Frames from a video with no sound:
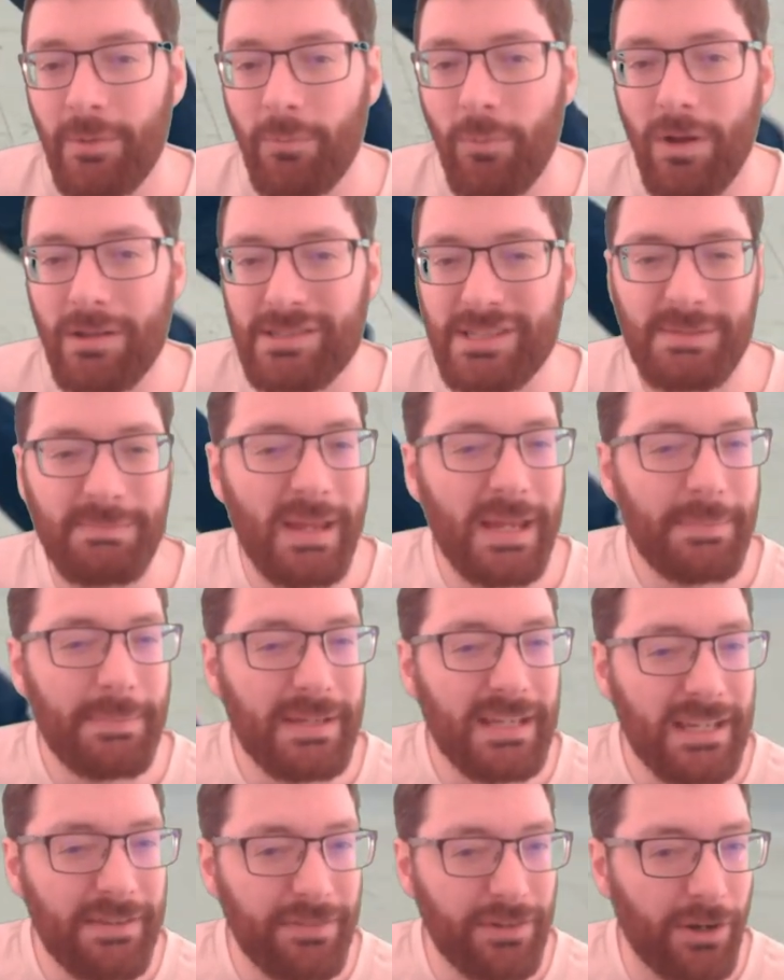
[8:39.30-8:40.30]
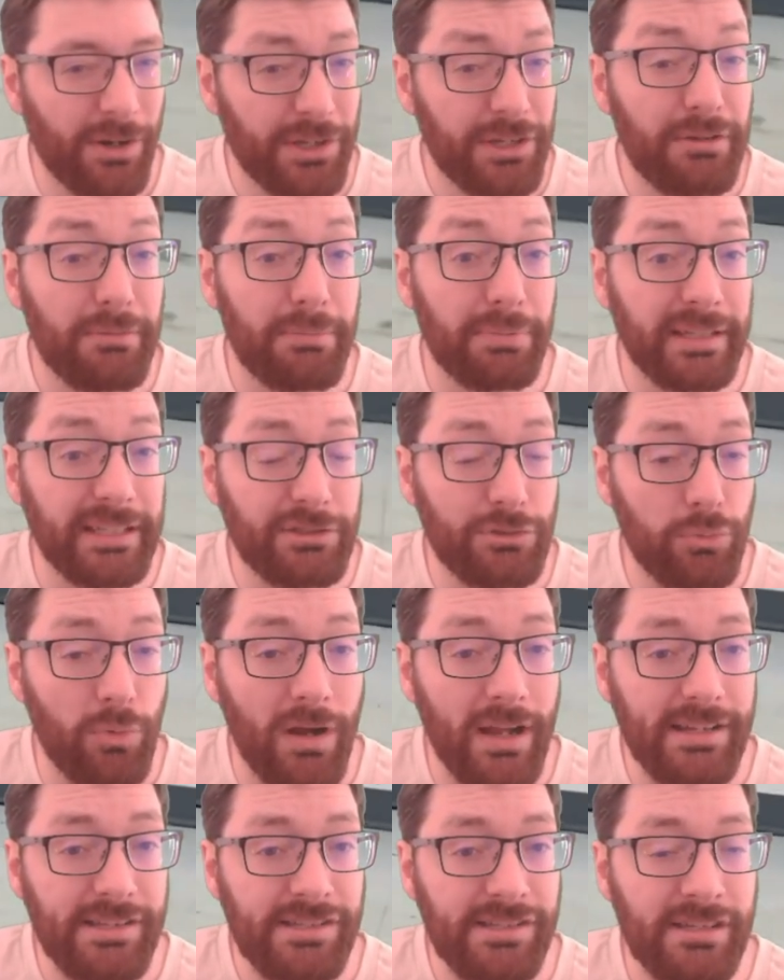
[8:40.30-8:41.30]
once, maybe even arguably
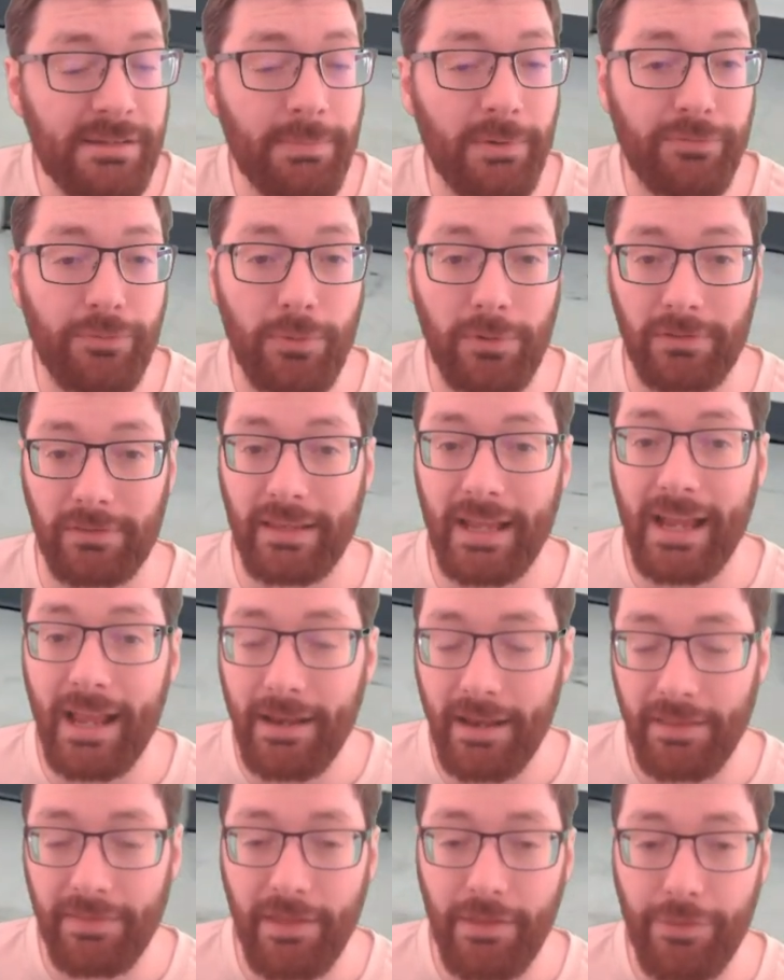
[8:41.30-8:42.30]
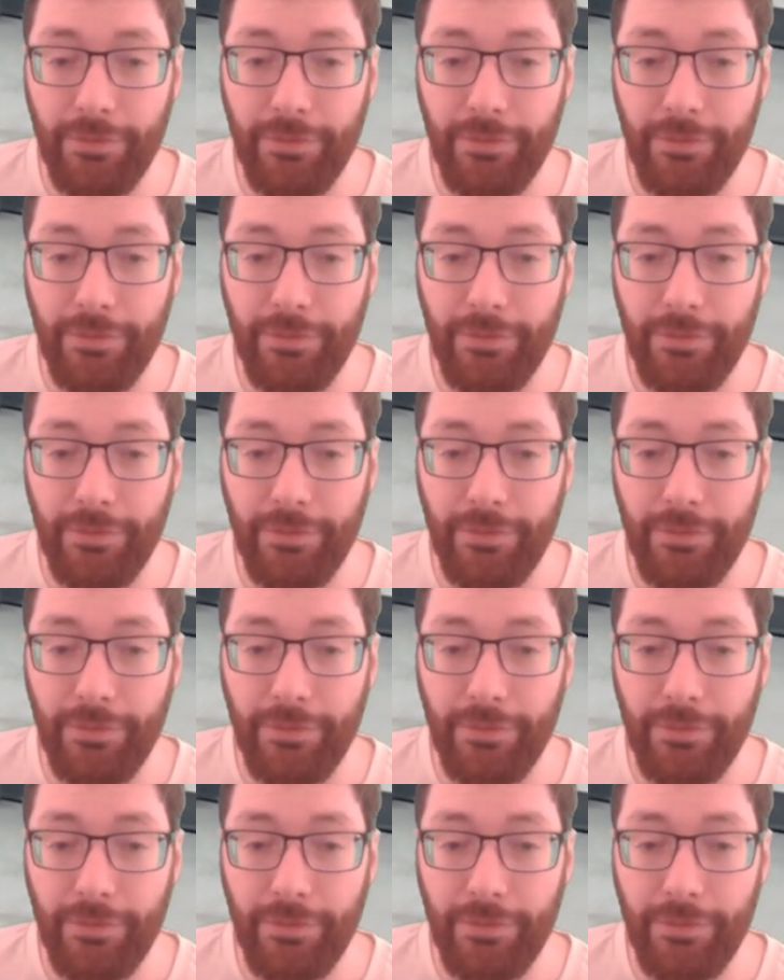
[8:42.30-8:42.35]
twice, before landing their